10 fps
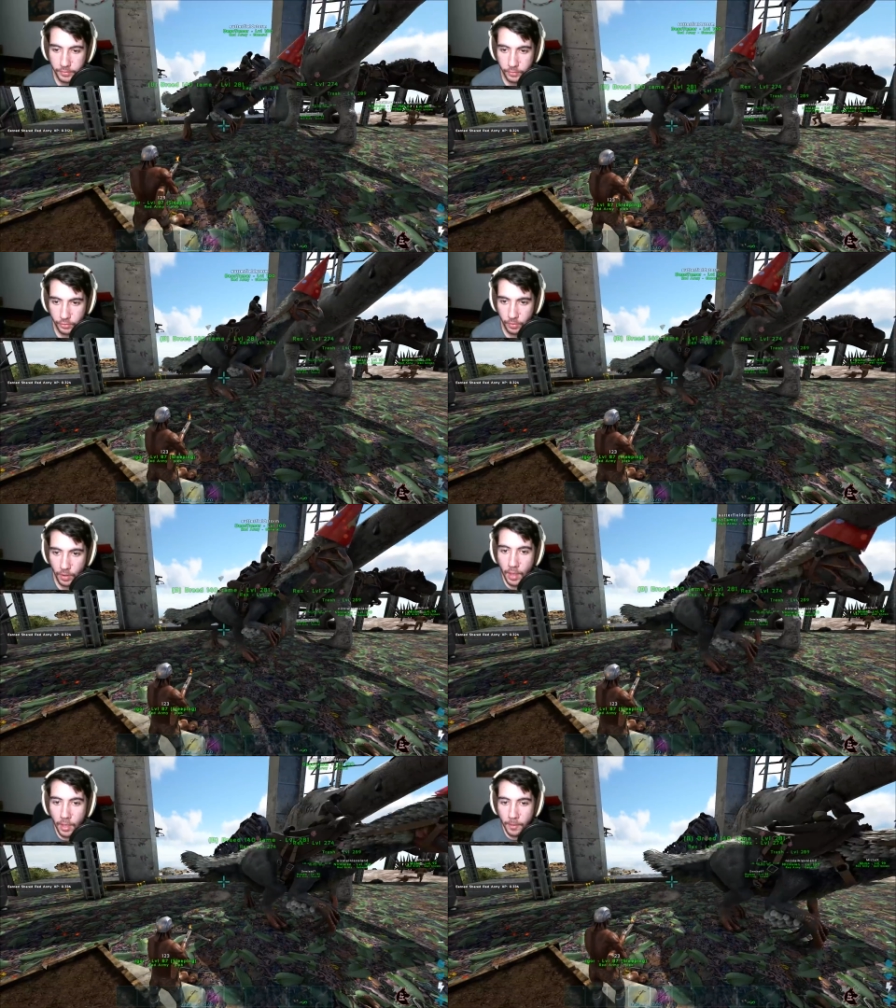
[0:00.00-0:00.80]
so,
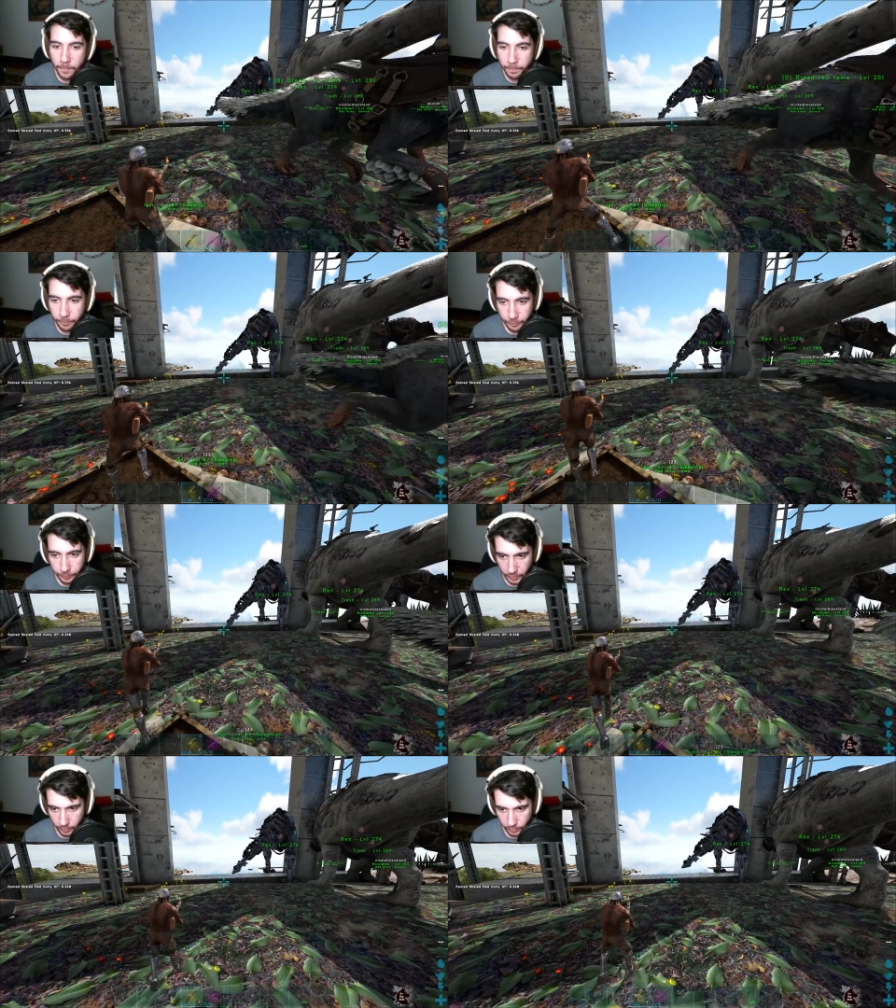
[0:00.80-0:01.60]

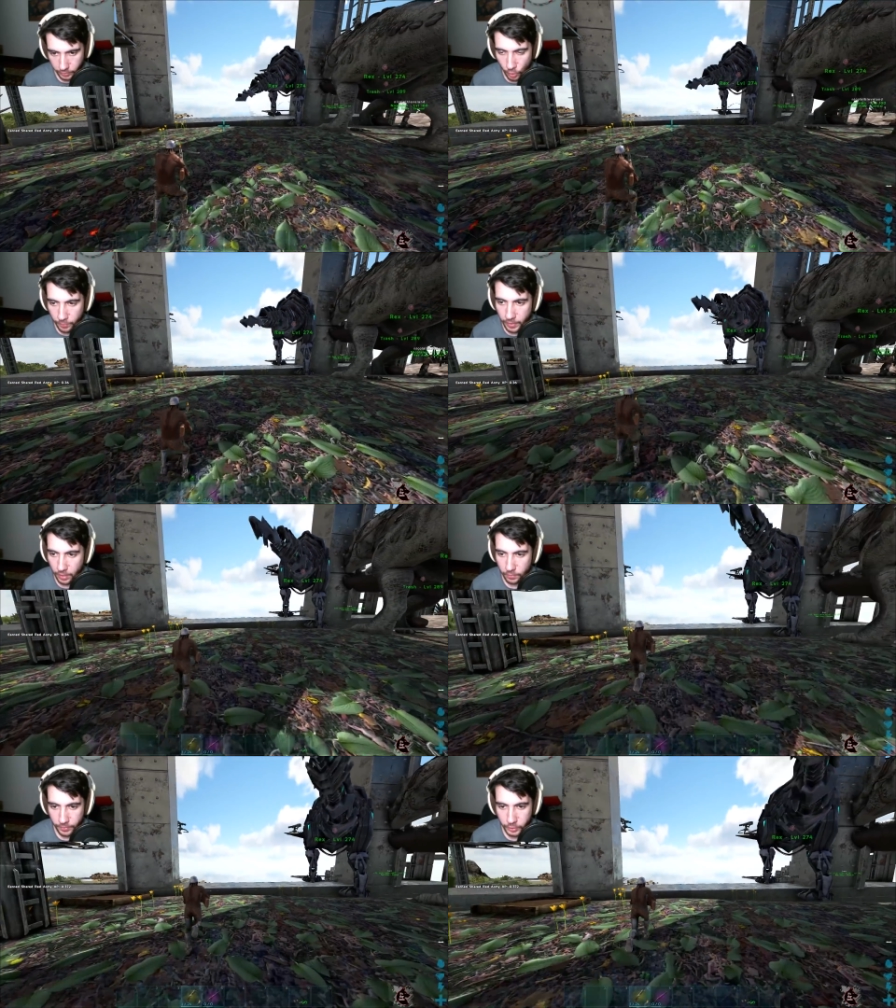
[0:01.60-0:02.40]
you know, we've got our
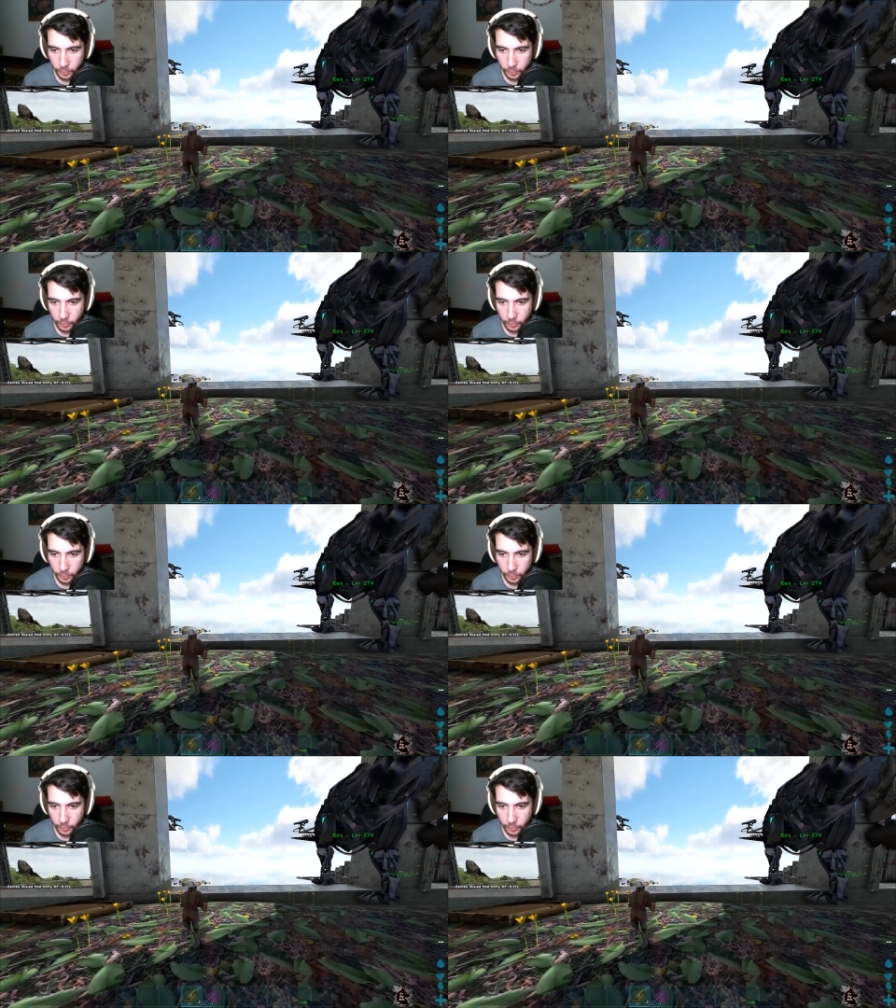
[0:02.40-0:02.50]
invisible